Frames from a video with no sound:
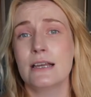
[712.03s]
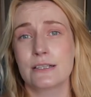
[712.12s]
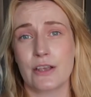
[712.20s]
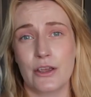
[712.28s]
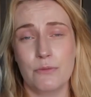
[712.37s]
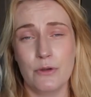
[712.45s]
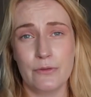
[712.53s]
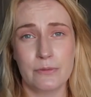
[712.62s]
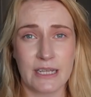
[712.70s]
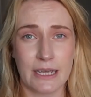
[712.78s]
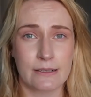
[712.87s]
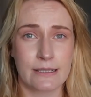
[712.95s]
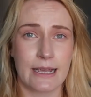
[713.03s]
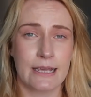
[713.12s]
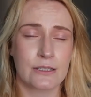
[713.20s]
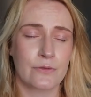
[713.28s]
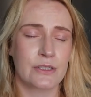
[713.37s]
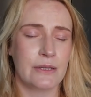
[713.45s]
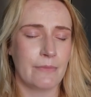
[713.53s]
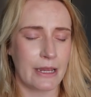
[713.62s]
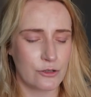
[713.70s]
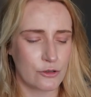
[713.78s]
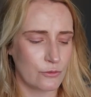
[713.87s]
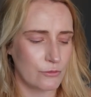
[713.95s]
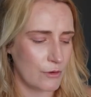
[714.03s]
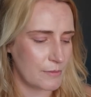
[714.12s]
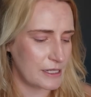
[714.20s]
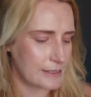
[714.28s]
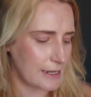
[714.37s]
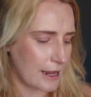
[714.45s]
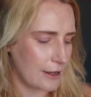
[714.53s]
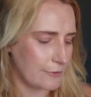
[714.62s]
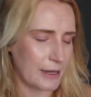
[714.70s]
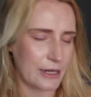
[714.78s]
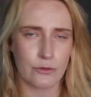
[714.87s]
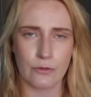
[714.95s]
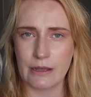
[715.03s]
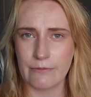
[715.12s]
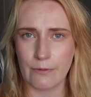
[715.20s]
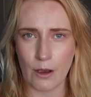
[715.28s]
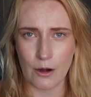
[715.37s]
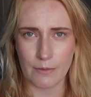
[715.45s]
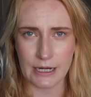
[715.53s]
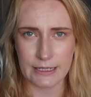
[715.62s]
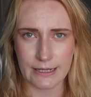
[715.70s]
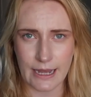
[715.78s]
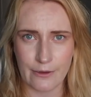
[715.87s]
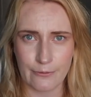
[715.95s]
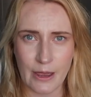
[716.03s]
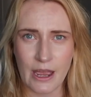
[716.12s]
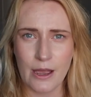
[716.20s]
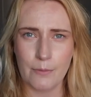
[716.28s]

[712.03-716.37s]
So move them downstairs. Obviously make sure the room is safe, make sure the environment is safe,